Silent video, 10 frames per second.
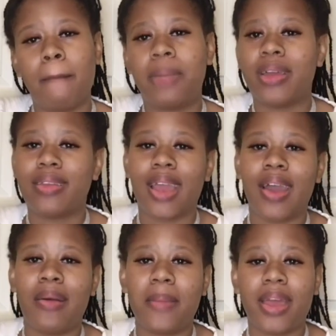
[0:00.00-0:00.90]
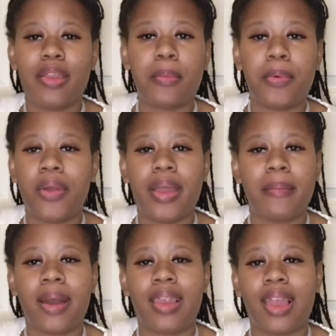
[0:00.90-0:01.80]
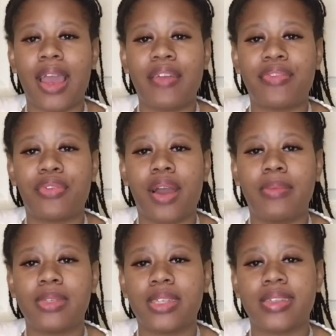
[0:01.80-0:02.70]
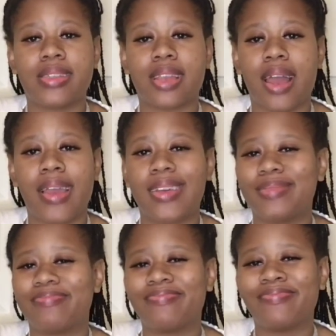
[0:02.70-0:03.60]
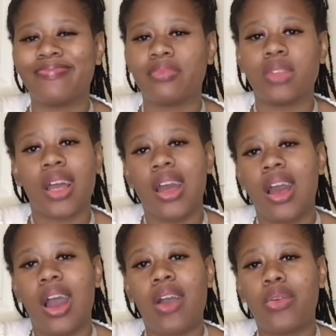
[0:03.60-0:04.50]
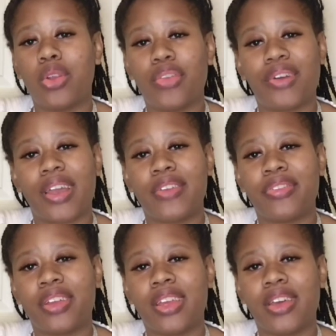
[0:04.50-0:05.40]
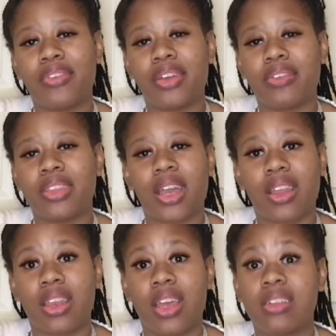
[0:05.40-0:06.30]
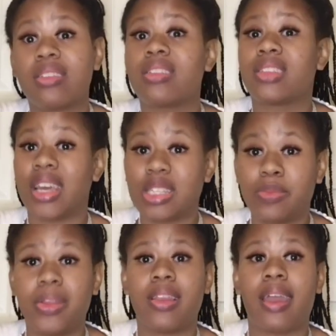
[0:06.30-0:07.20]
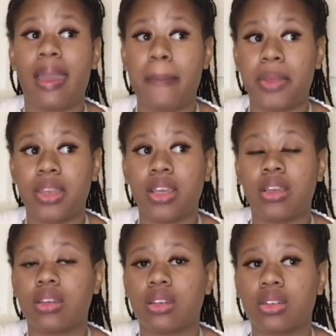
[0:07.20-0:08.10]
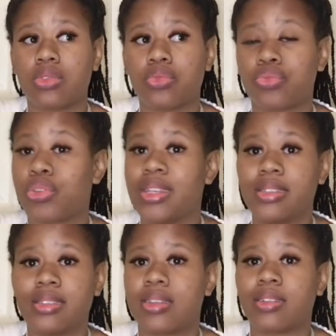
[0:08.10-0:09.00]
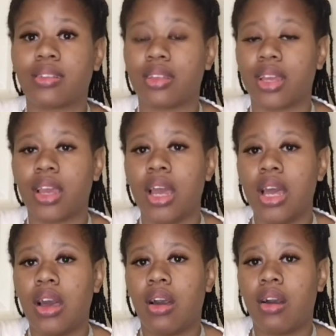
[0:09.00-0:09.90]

But now I'm at the point in my life where I'm just like, I don't know if I can forgive everything that's been happening recently.